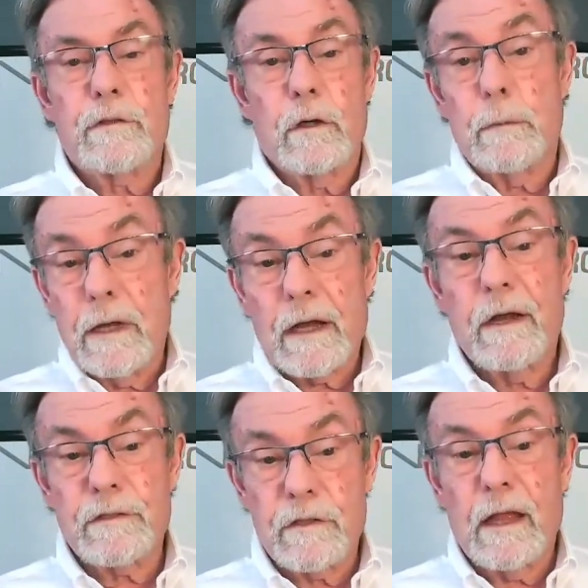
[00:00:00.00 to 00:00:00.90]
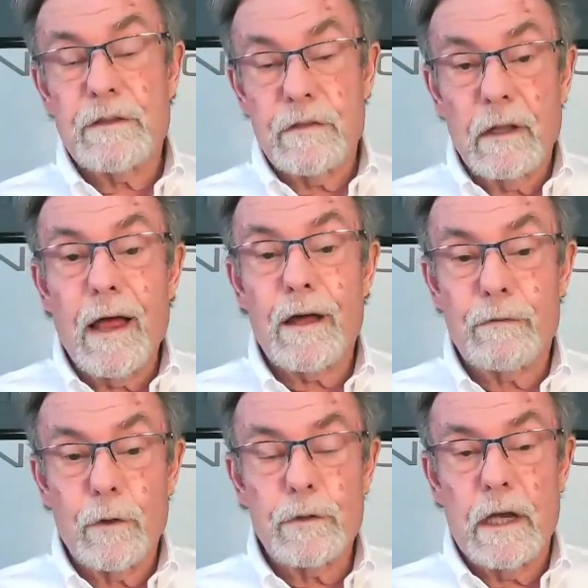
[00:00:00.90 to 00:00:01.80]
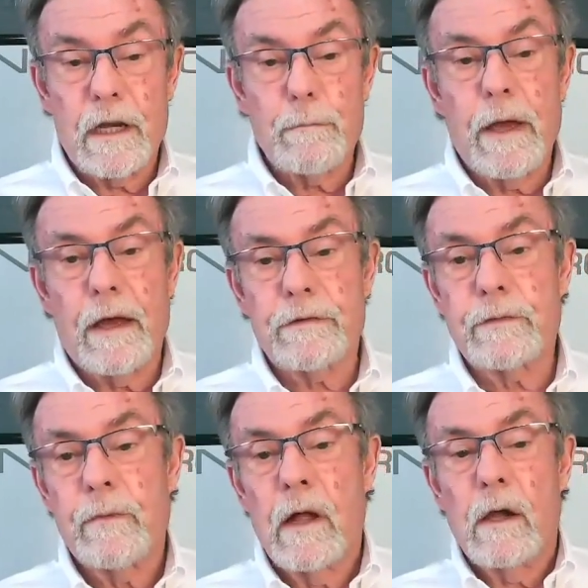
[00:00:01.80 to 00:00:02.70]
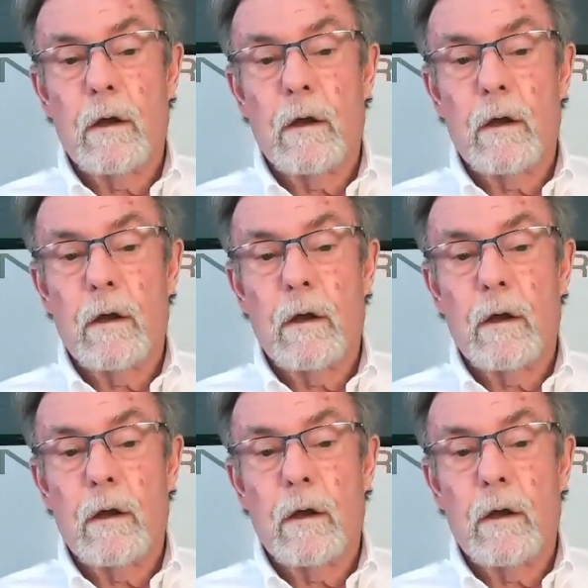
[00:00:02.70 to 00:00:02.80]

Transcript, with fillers: So, I mean, that cuts a, that's a lot of rotating mass.